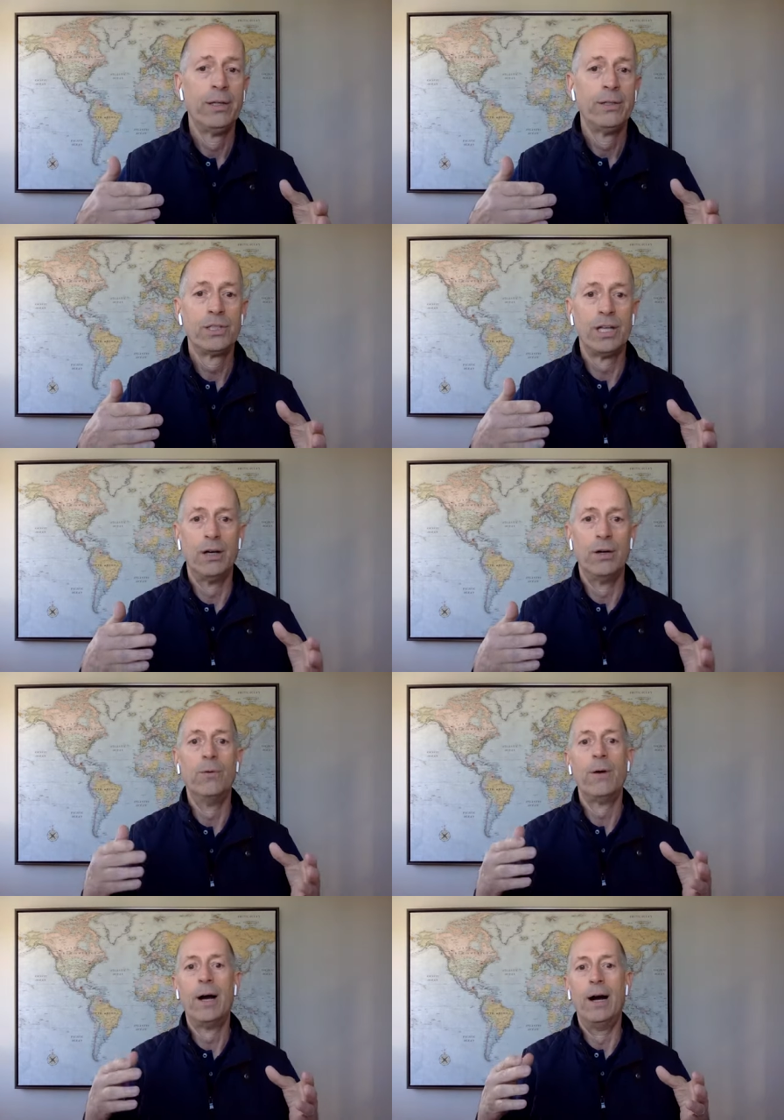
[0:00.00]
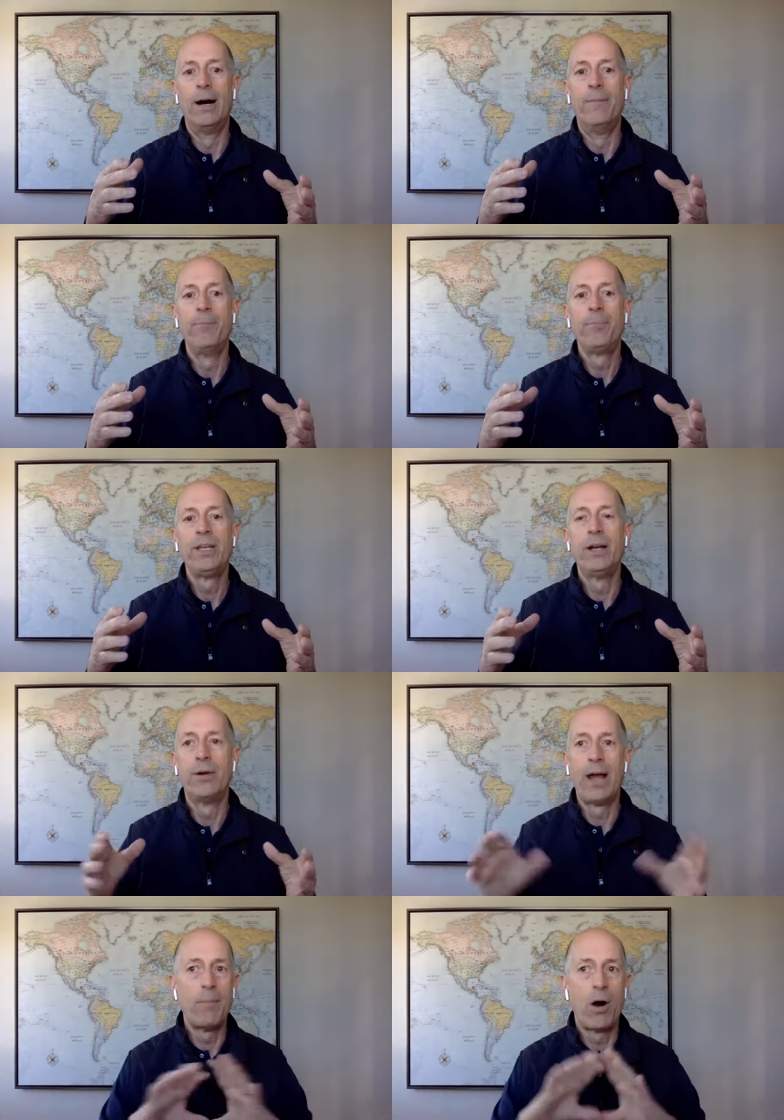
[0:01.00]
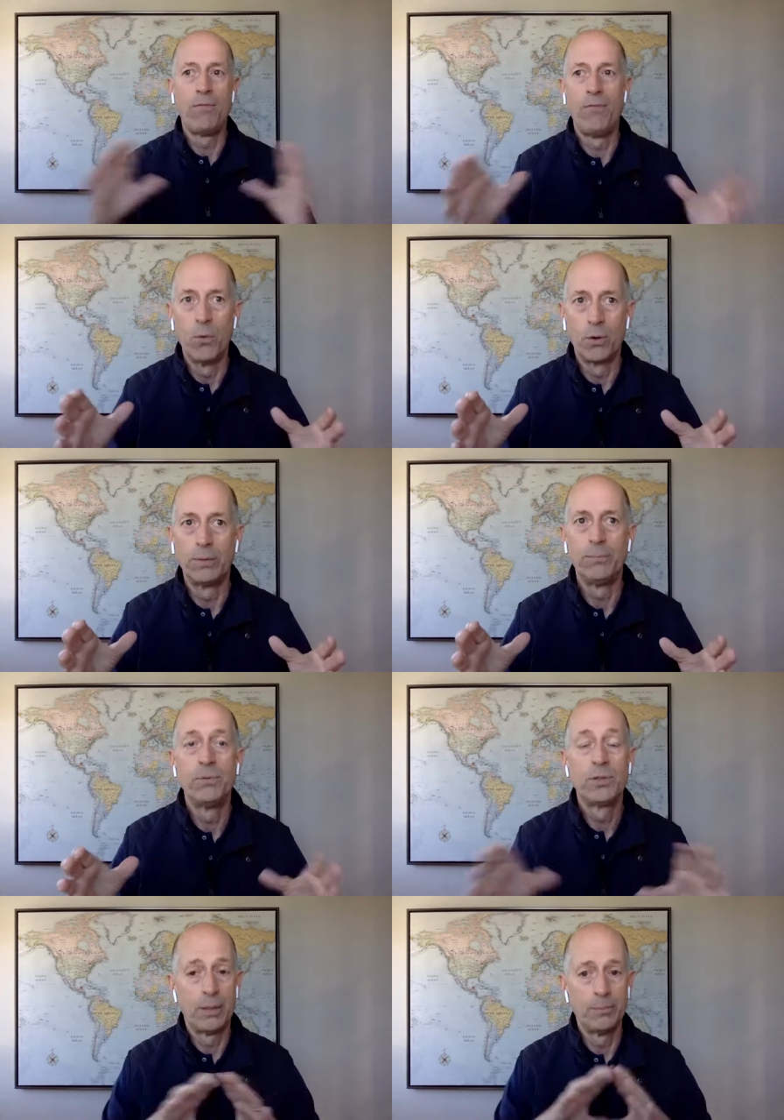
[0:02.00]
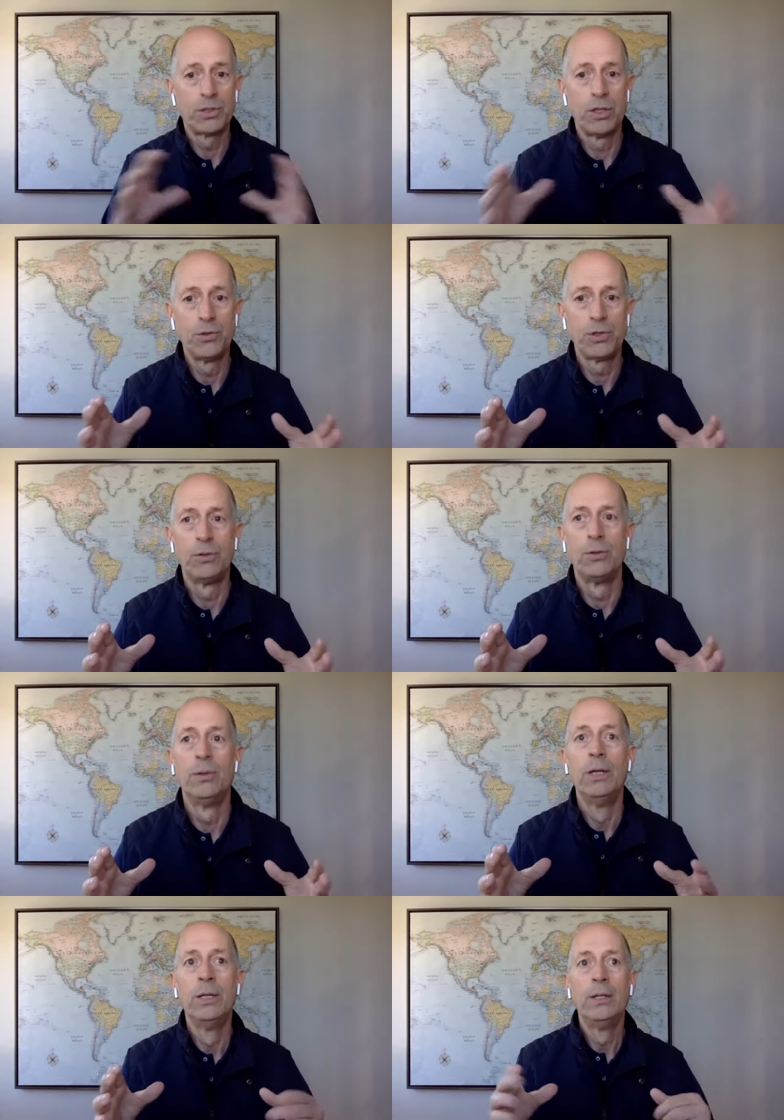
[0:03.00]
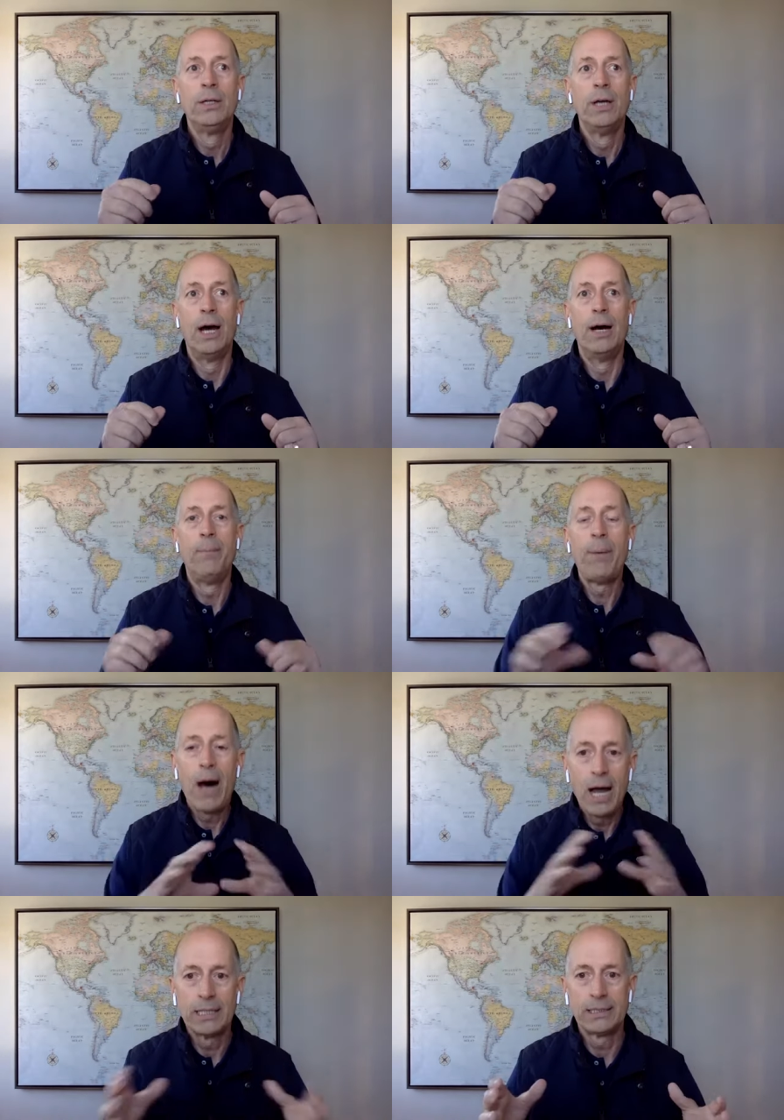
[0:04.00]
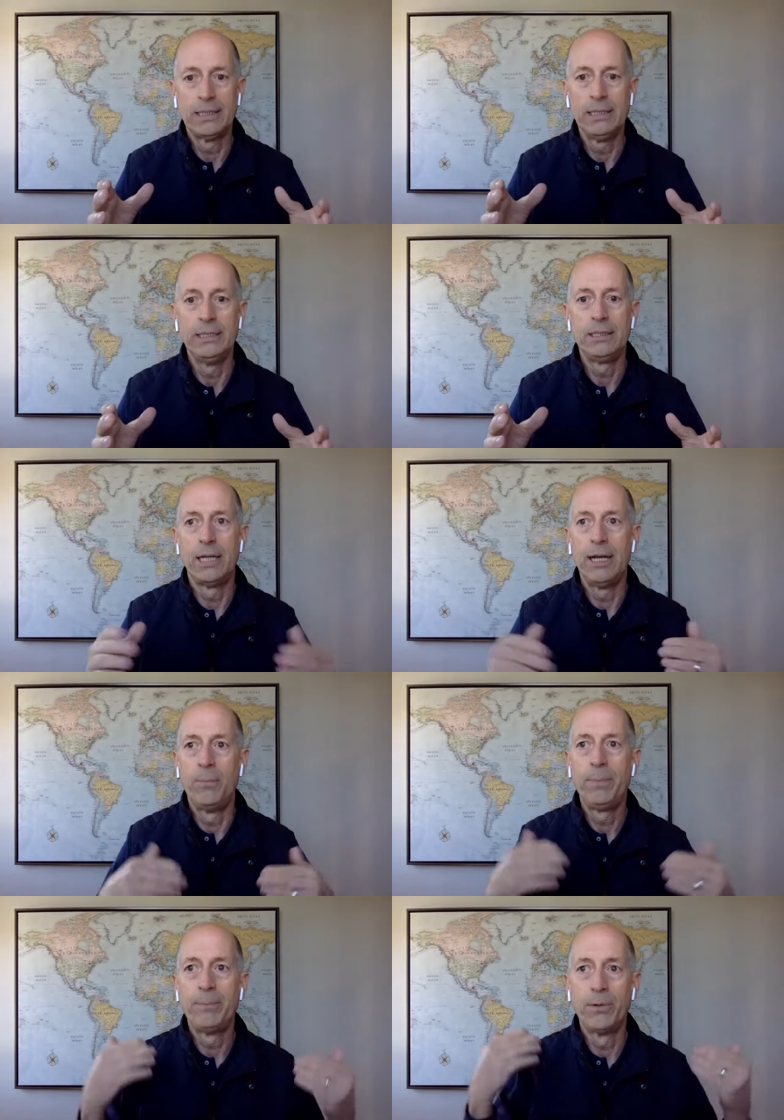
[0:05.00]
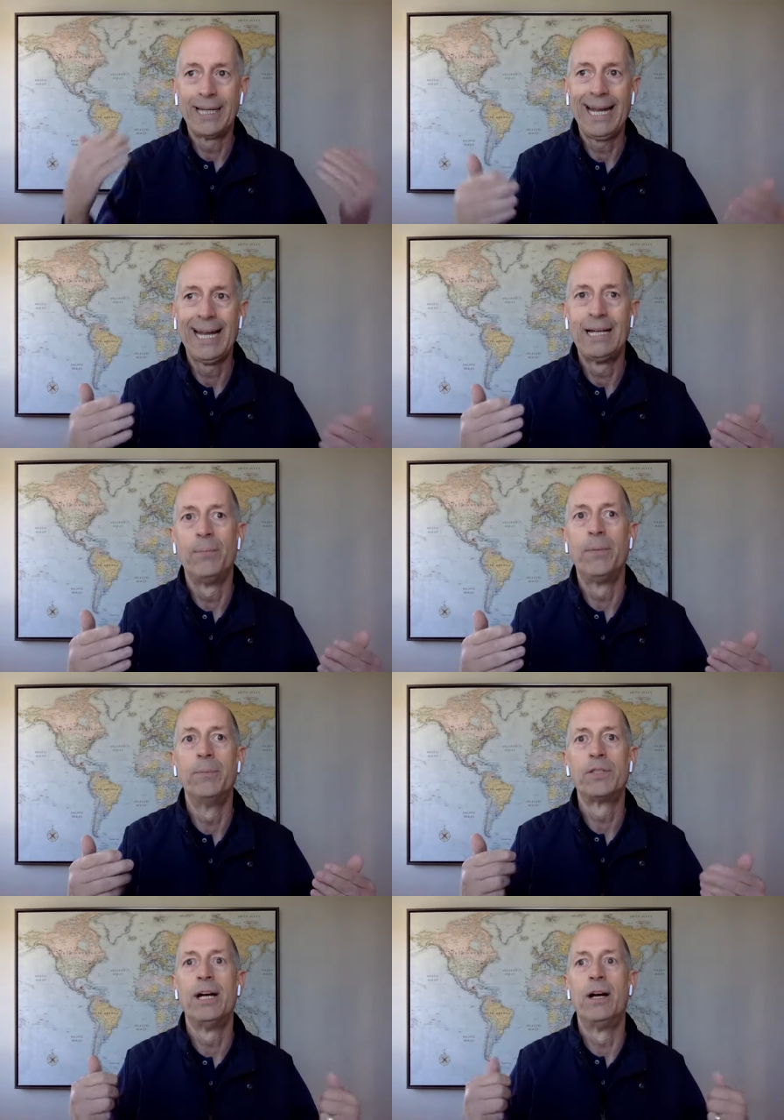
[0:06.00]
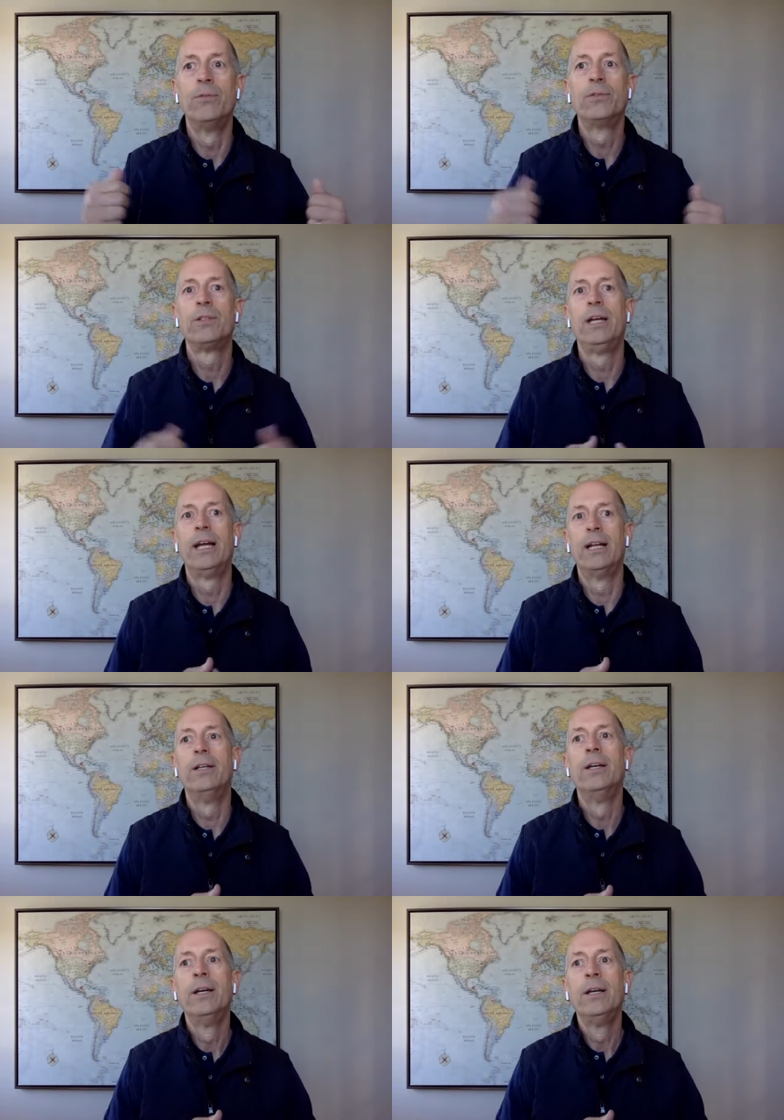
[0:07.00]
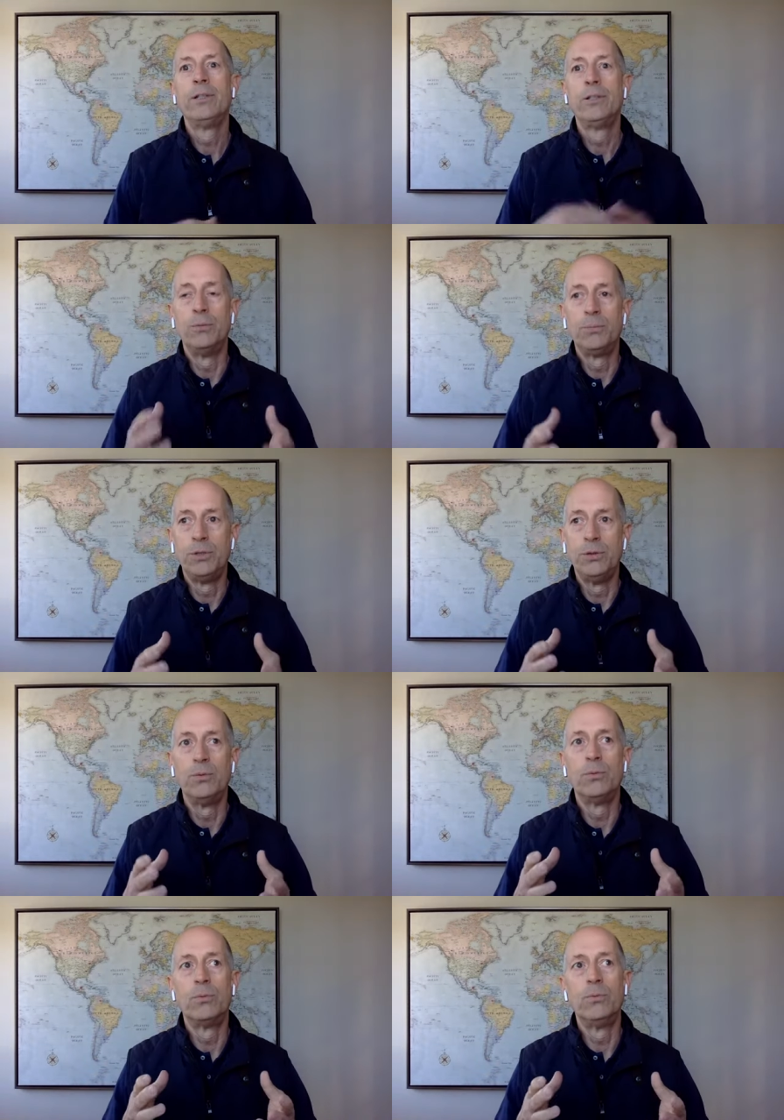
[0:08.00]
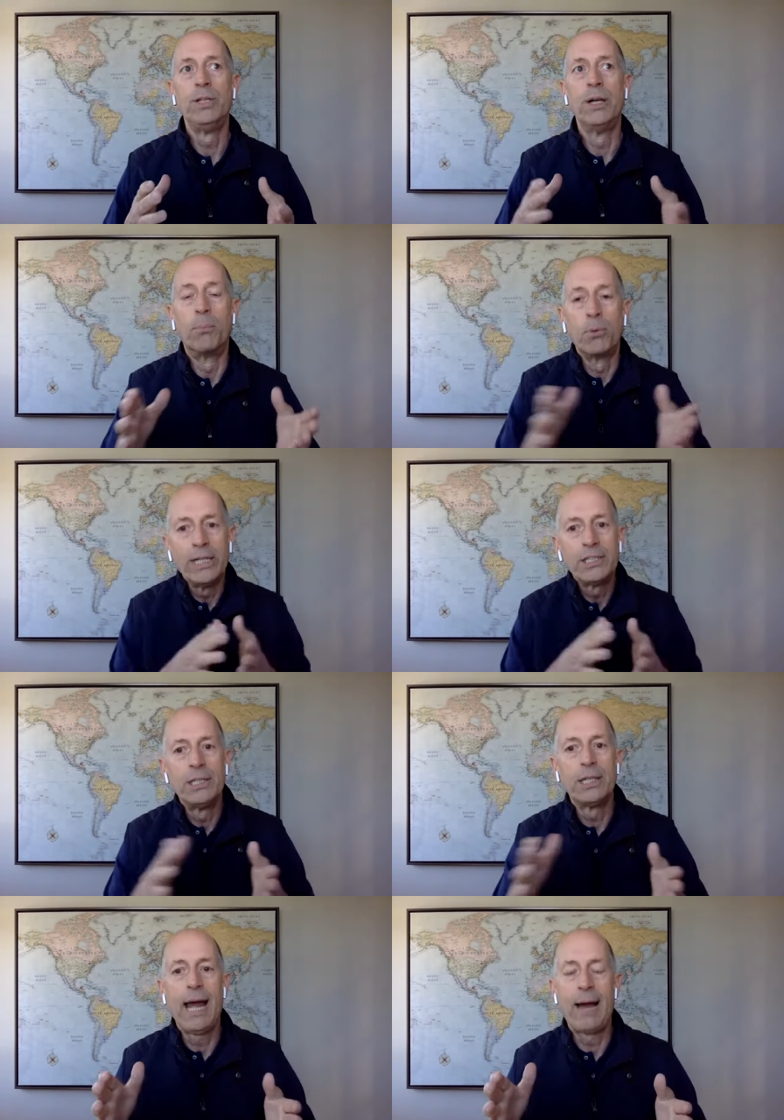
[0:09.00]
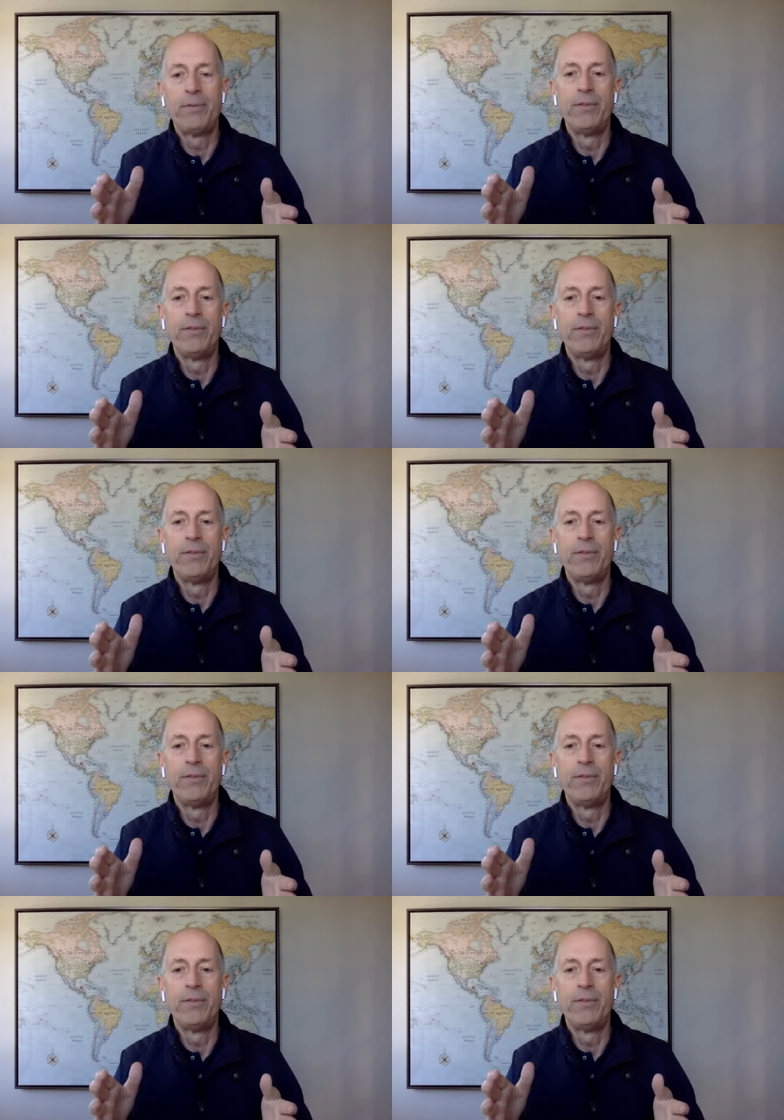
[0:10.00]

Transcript: So, um, you know, and I'm all for some social uh, policies to help people that can't help themselves and to, to you know bridge the gap of